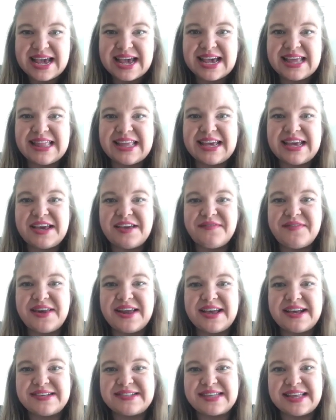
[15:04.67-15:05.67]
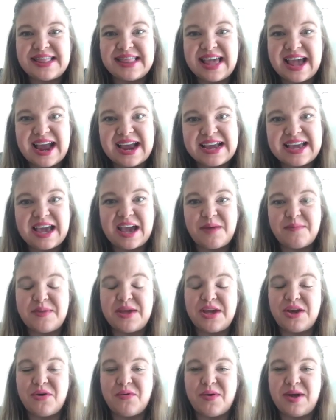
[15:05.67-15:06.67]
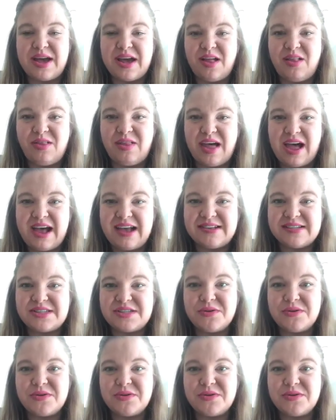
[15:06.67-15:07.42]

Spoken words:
in the evenings, and that kept me going a lot.